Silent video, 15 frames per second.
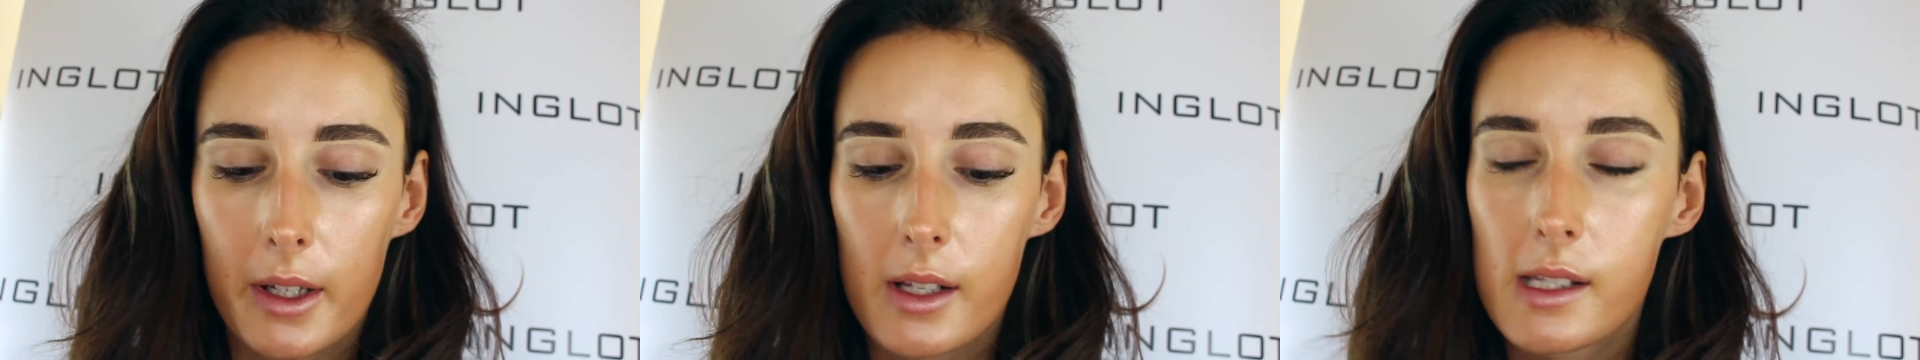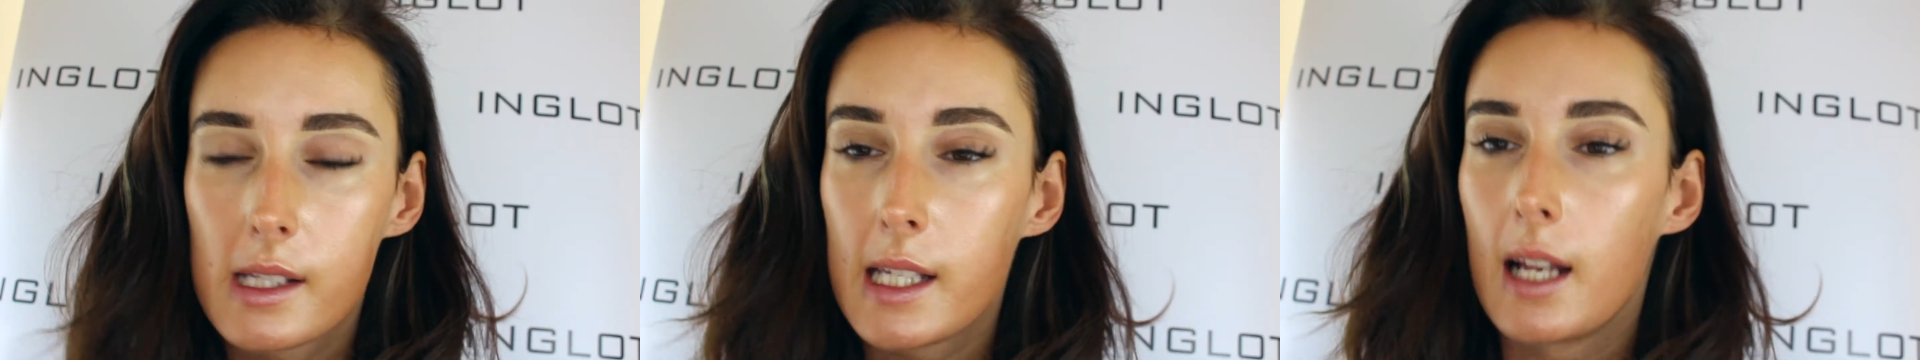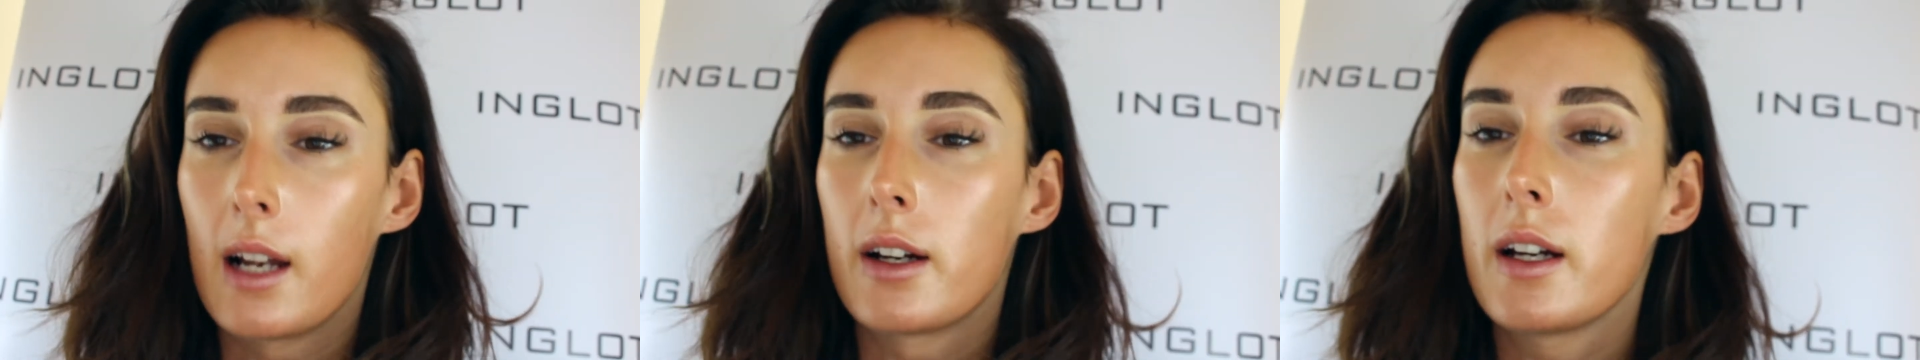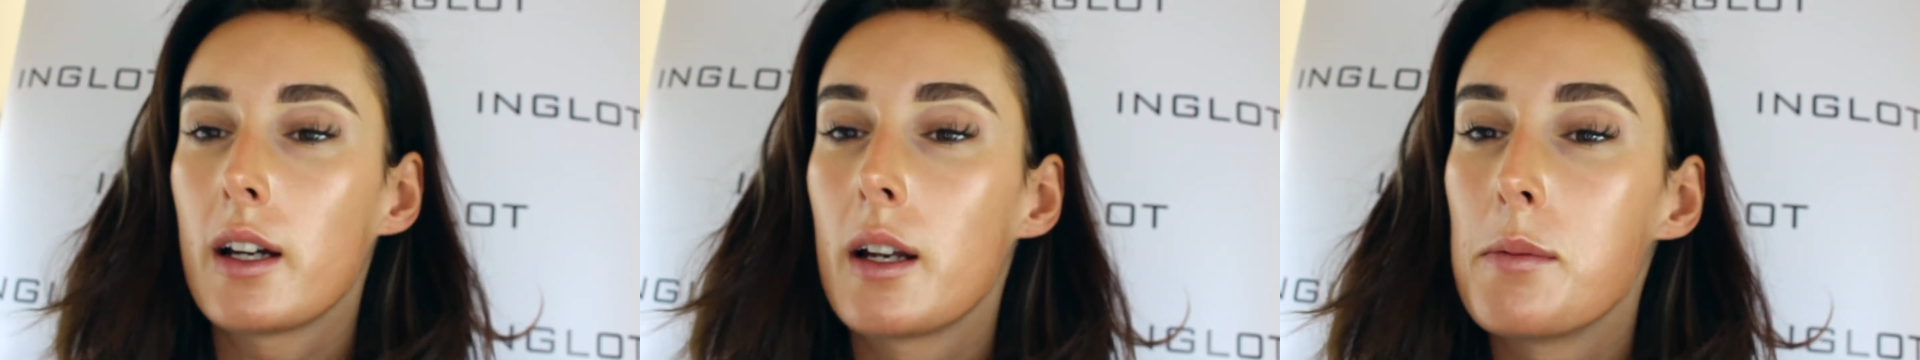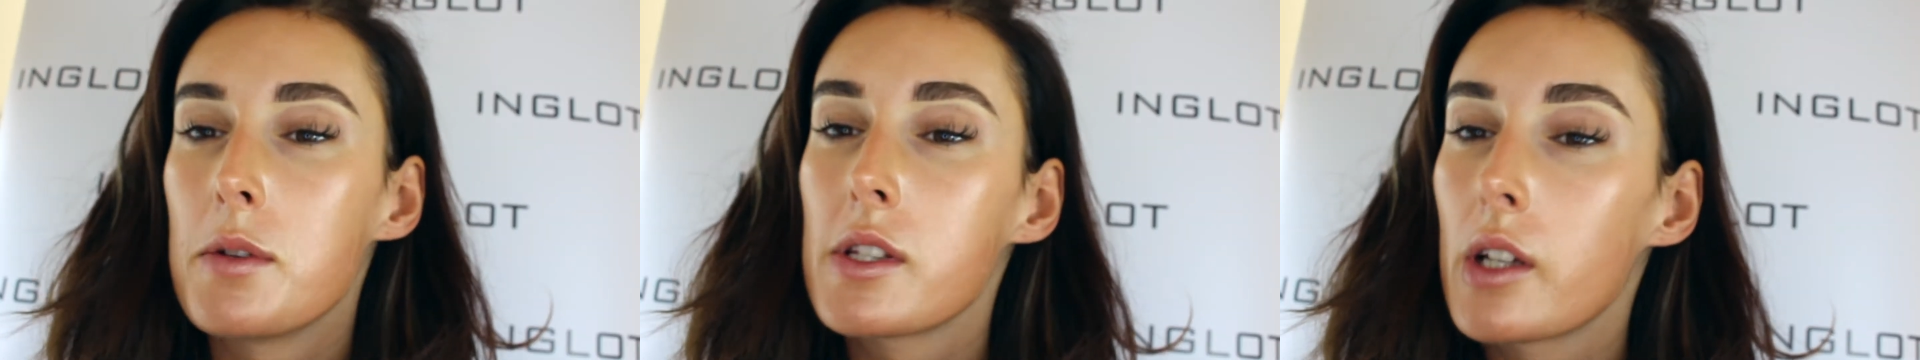concealer, and
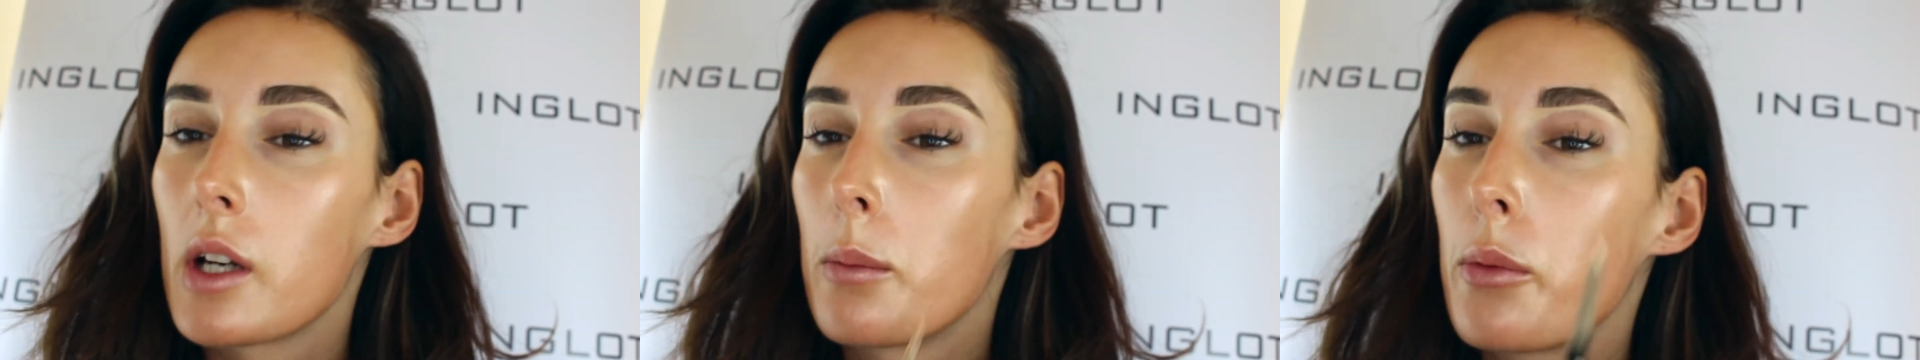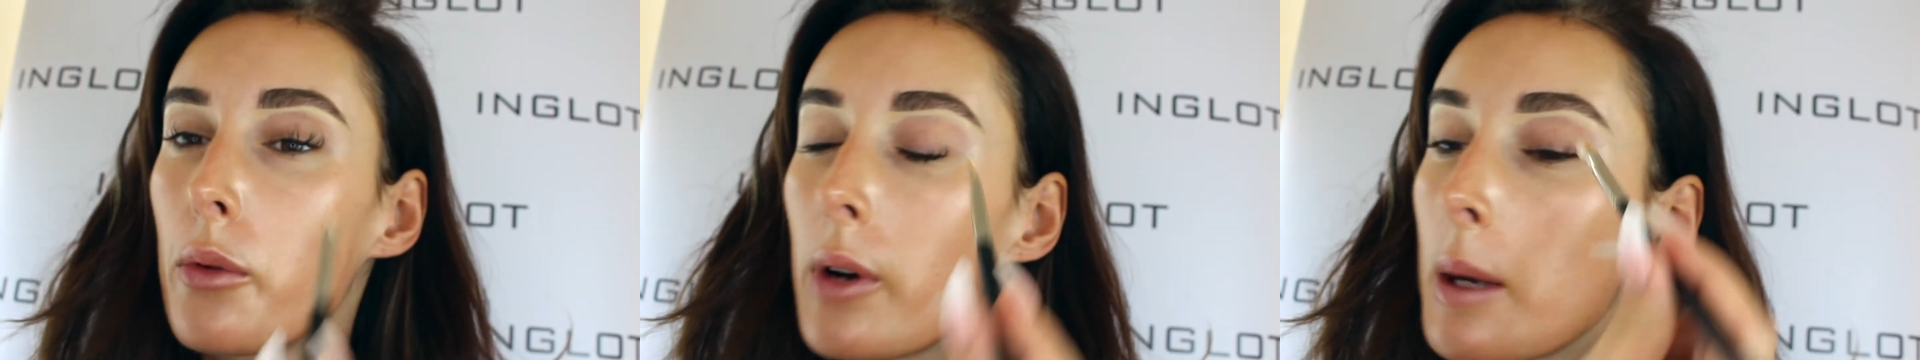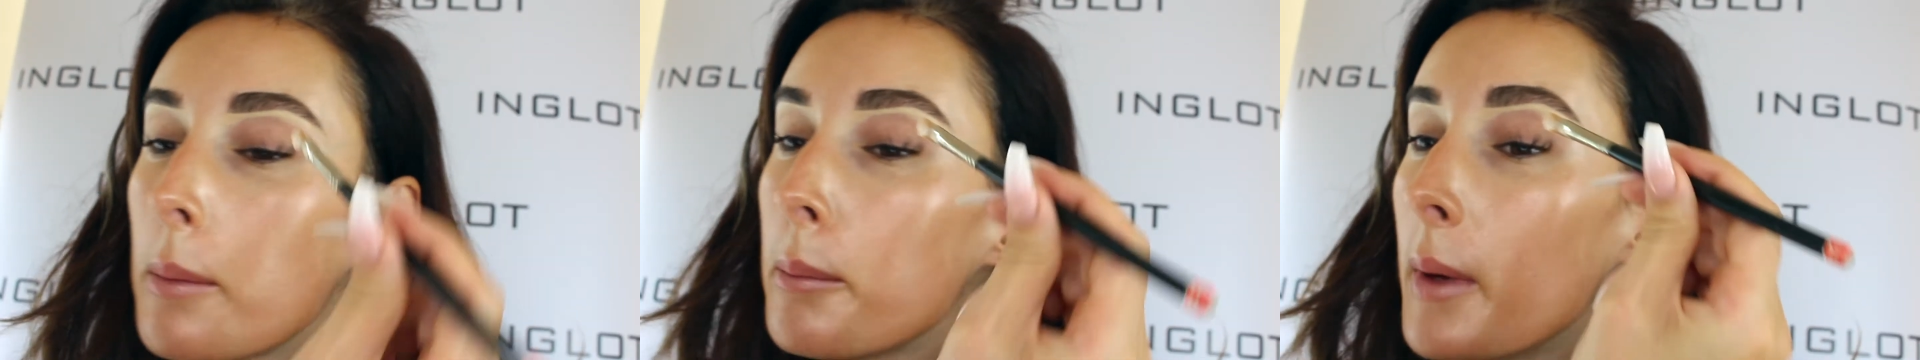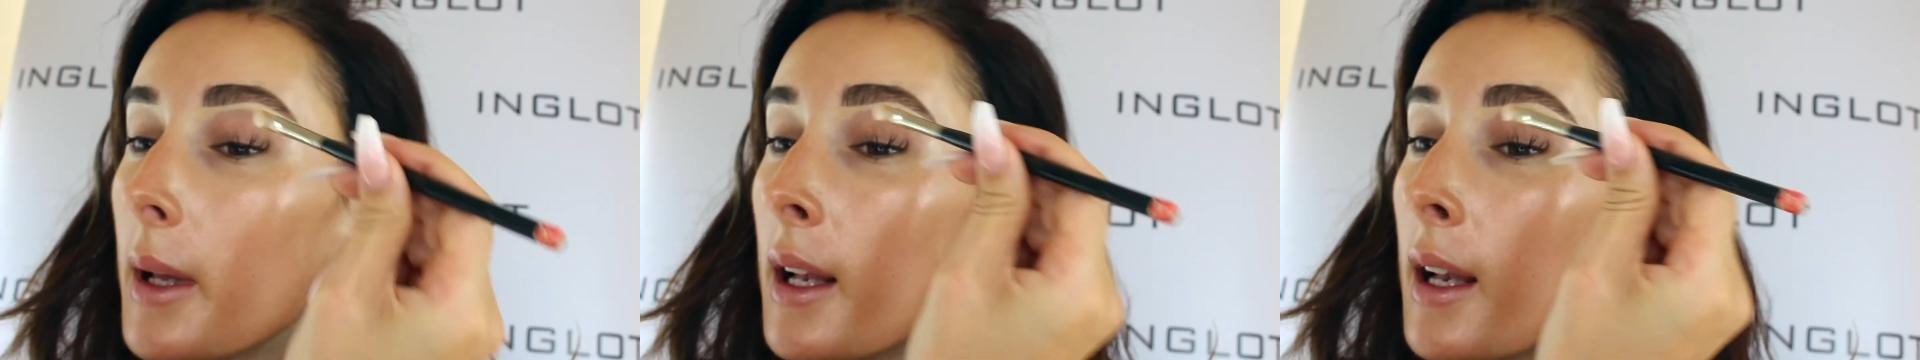I'm just going to prep my